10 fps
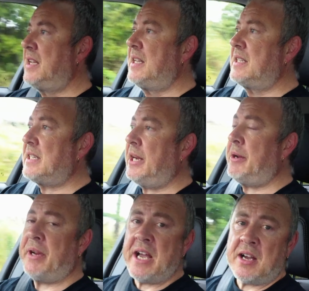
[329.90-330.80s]
So here we
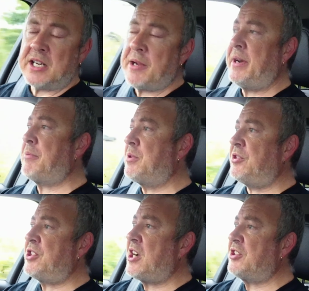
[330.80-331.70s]
are, coming up to a
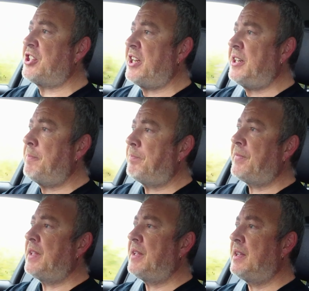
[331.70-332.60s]
junction,
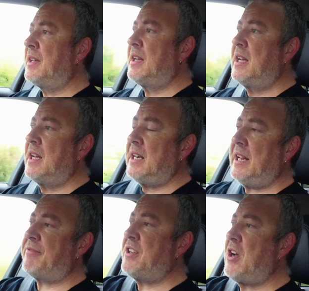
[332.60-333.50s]

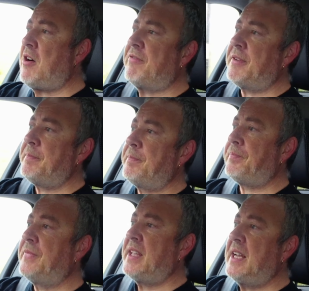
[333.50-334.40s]
lift off
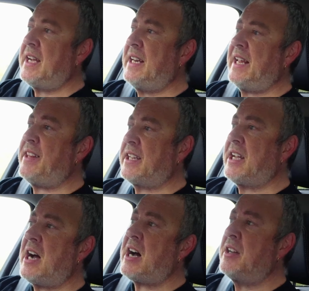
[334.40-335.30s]
and let the
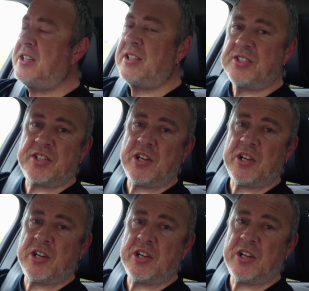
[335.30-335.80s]
car stop